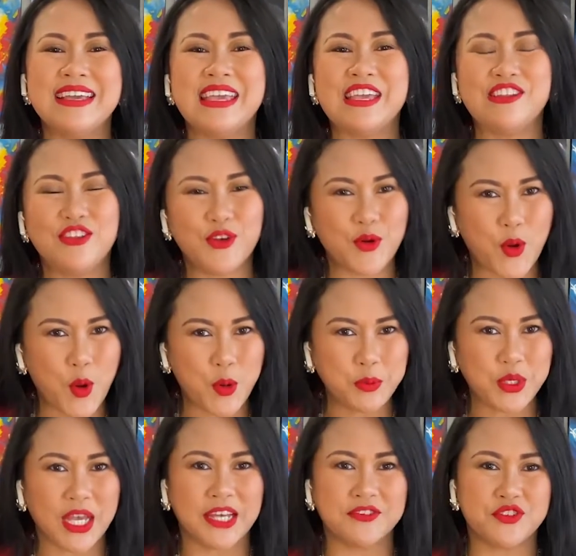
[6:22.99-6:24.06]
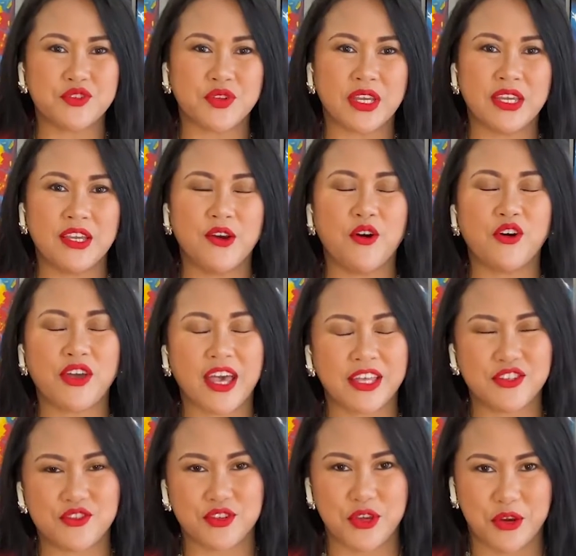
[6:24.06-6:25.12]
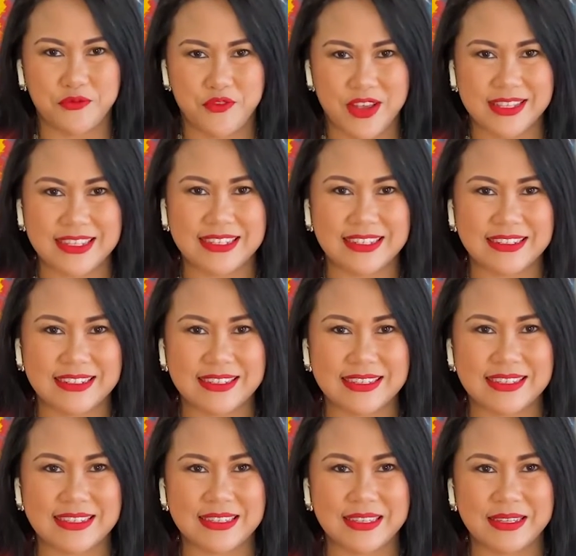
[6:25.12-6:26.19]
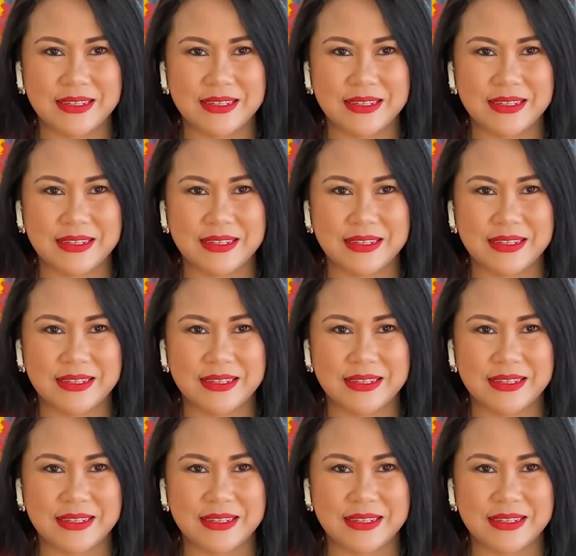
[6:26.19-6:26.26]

in your home country or country of residence.